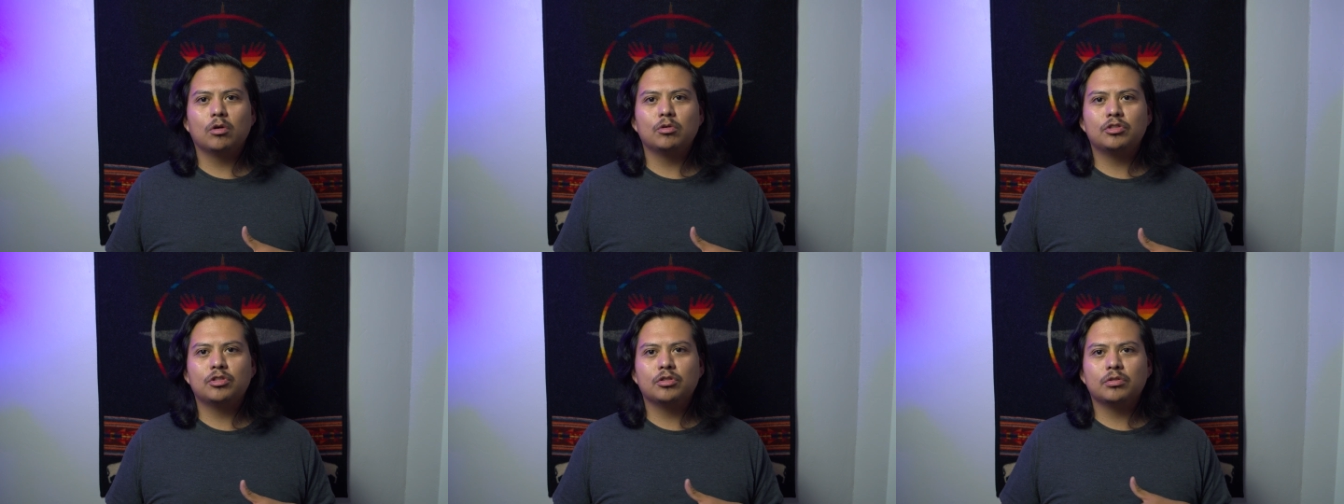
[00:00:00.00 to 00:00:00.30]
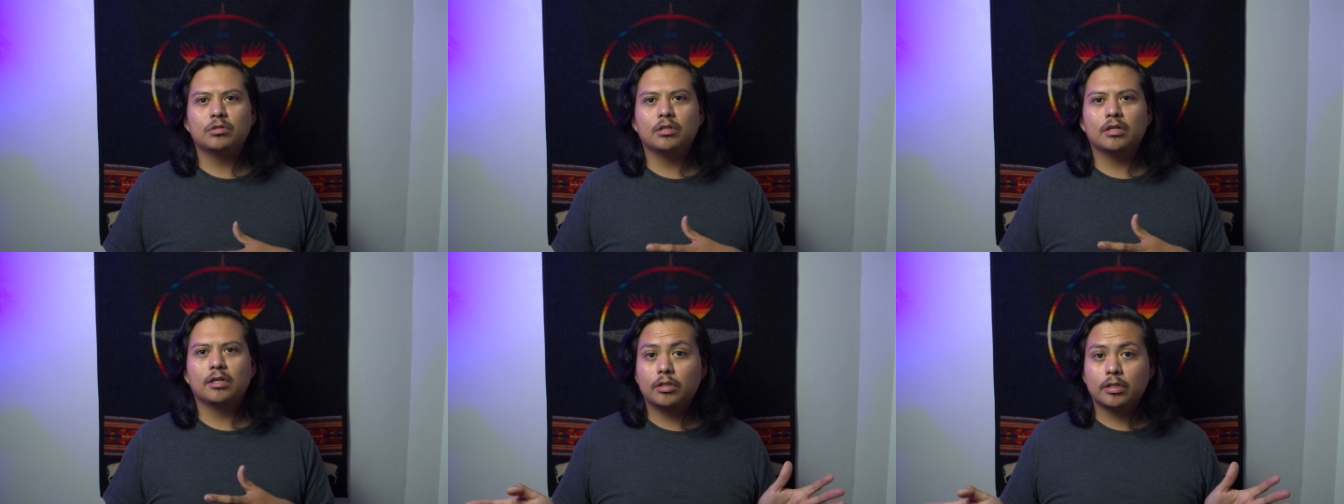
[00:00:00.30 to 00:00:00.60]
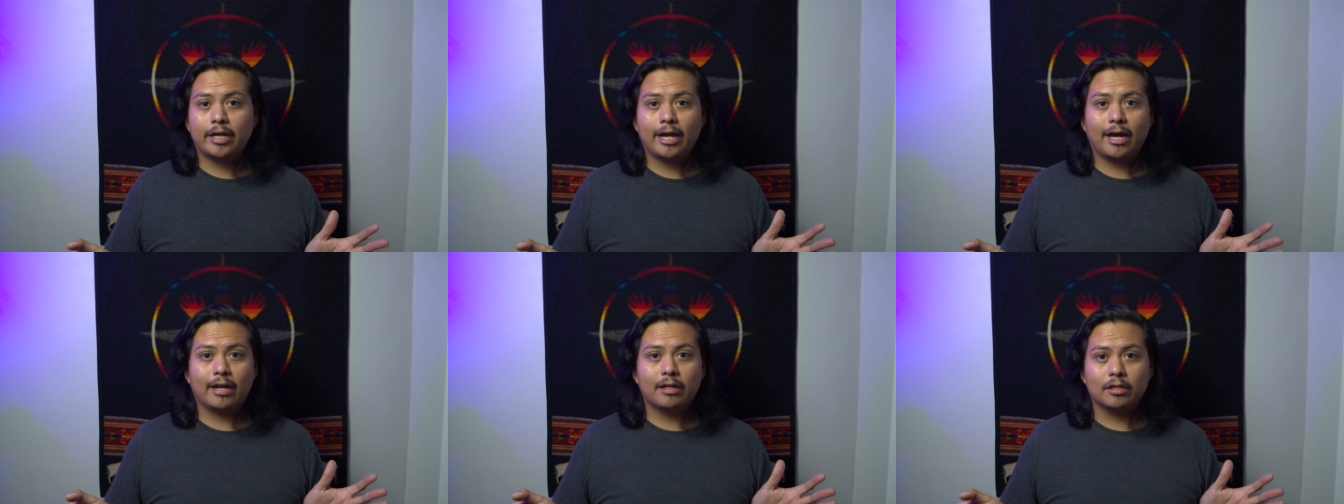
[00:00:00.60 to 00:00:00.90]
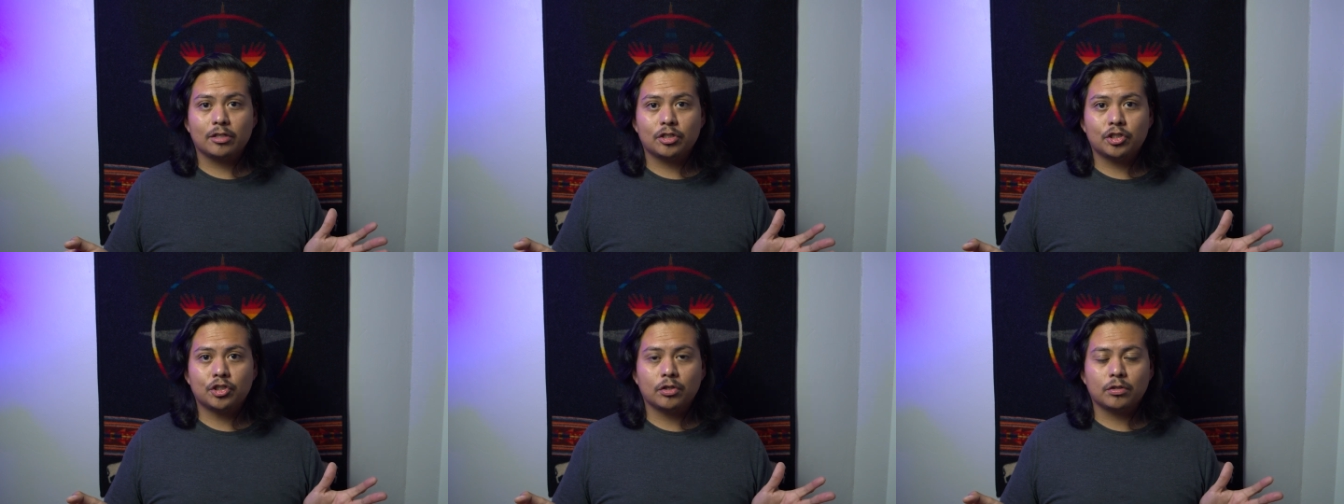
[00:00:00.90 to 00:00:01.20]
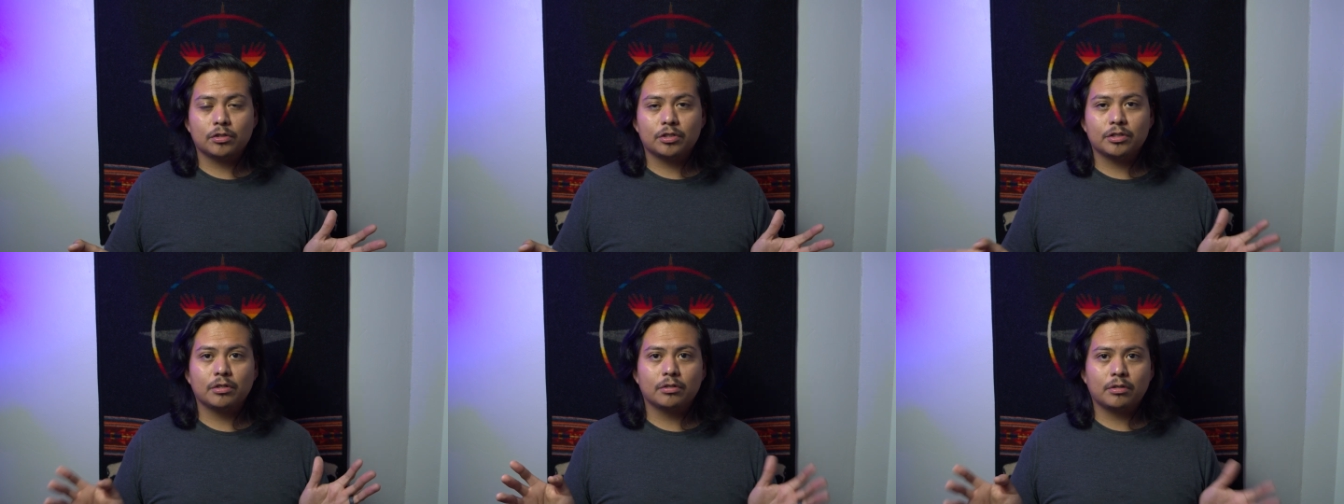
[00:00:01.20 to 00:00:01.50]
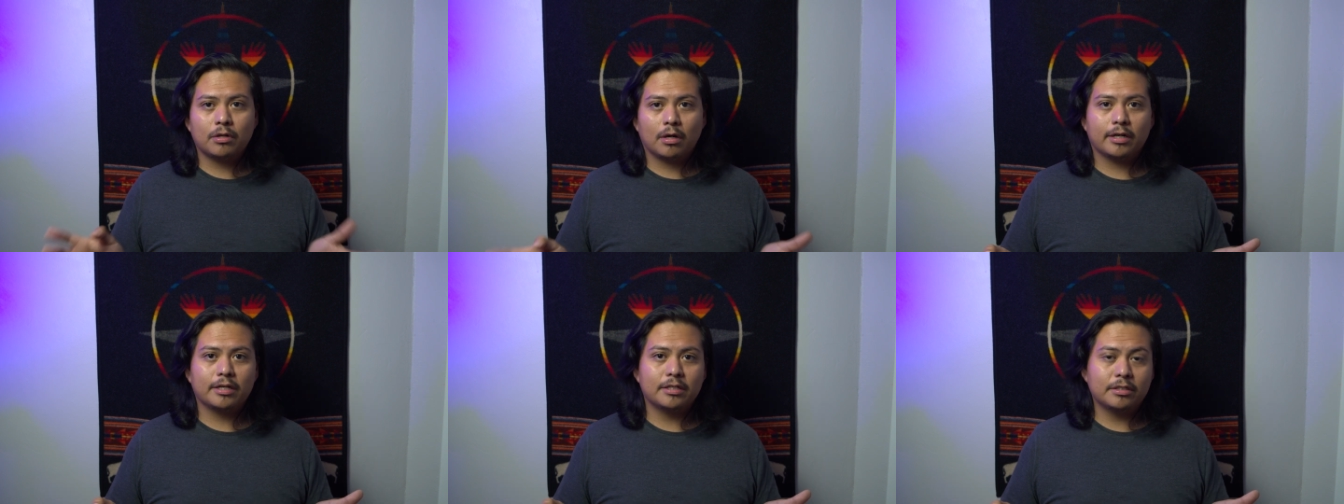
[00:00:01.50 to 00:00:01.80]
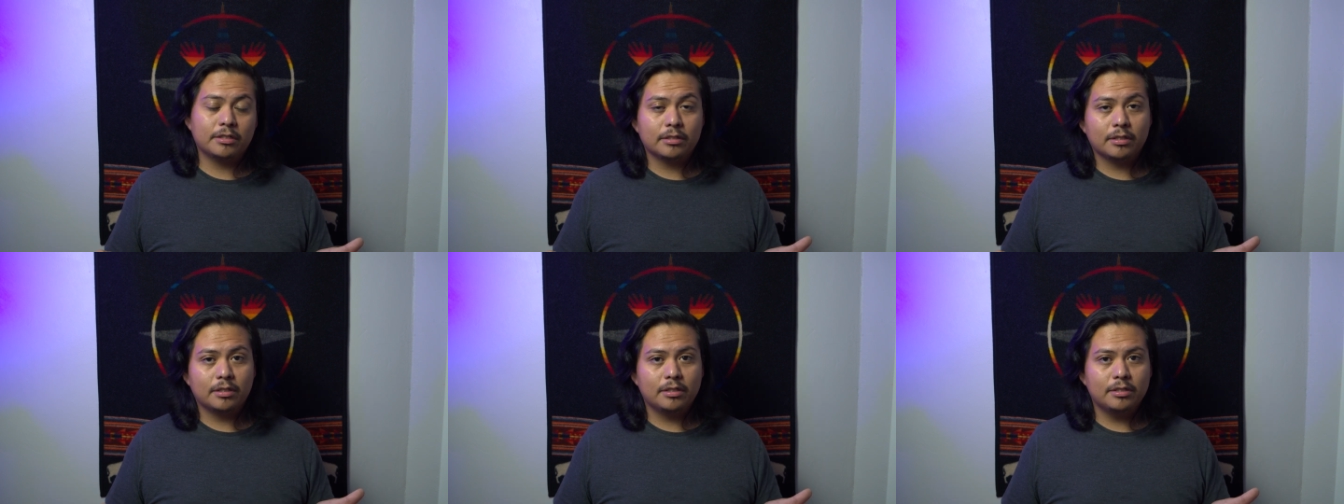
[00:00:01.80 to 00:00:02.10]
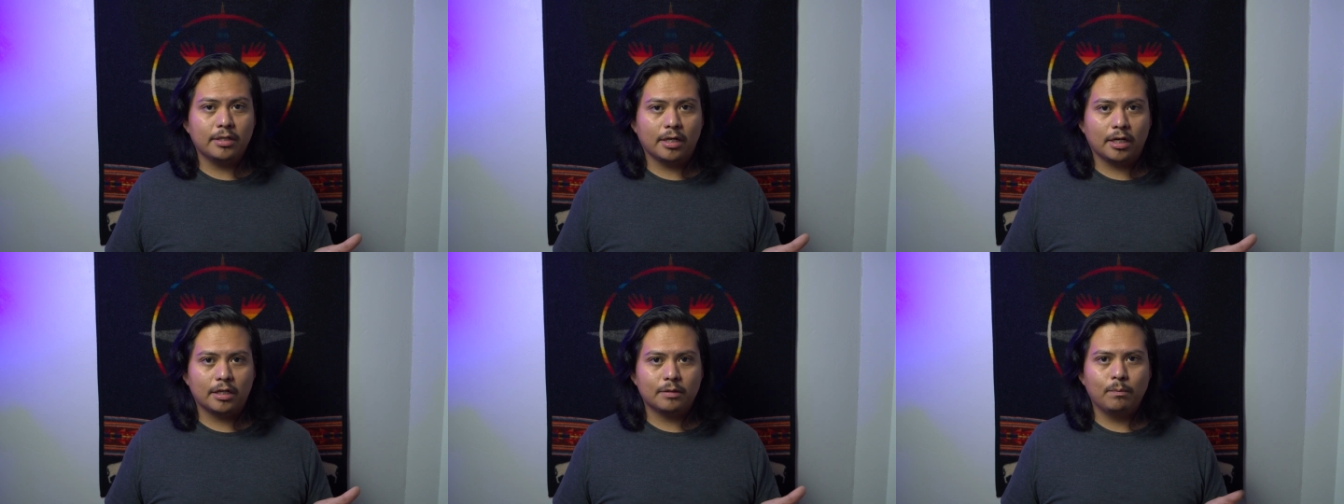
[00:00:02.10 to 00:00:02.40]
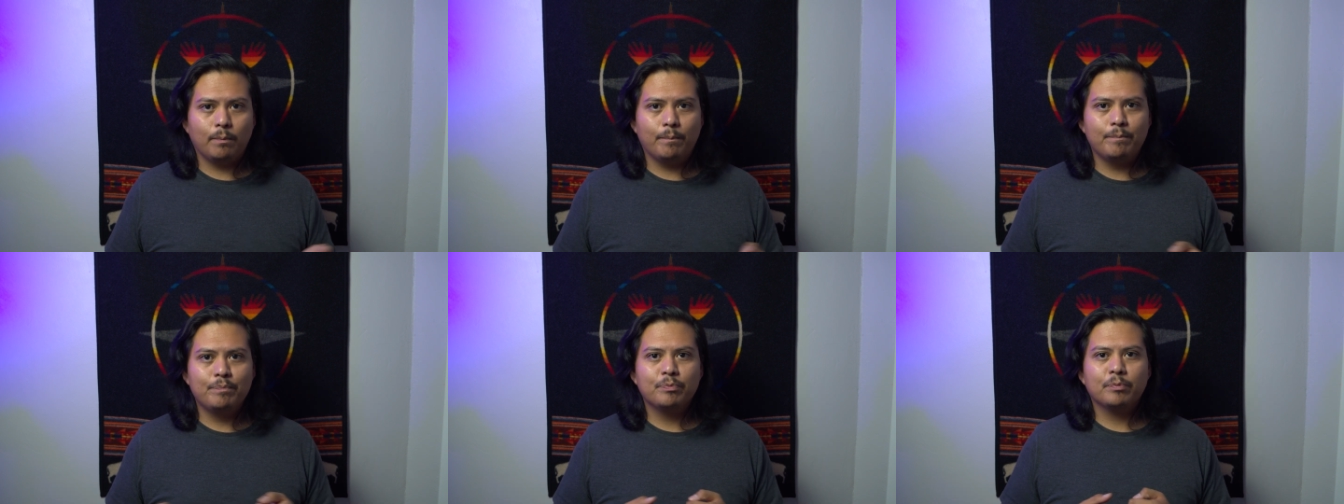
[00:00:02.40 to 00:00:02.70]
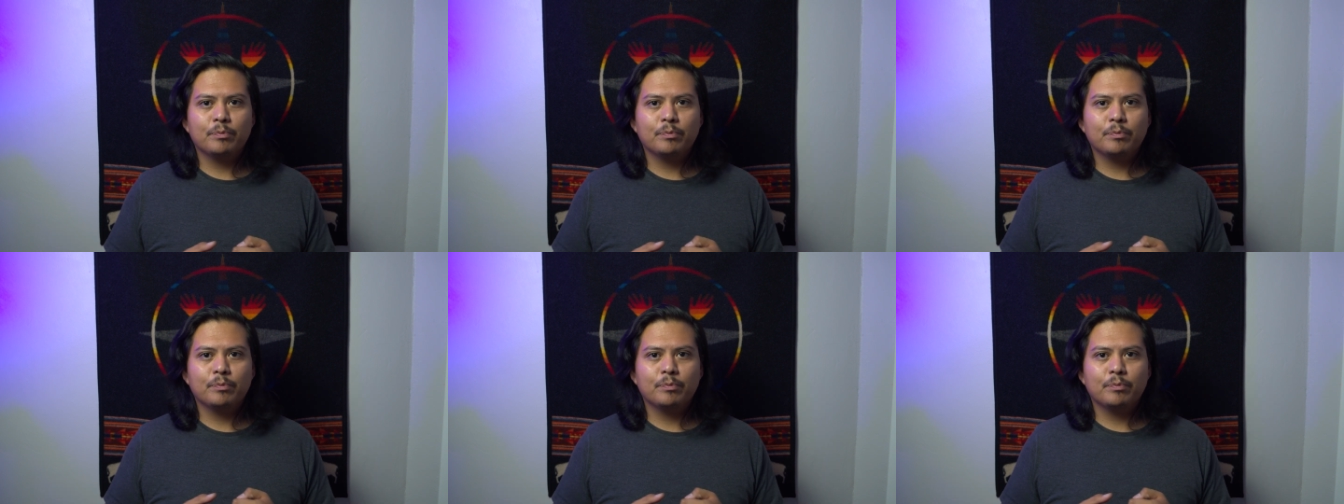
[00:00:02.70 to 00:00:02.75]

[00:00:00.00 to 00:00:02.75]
to the Catholic church and they're talking to the nun,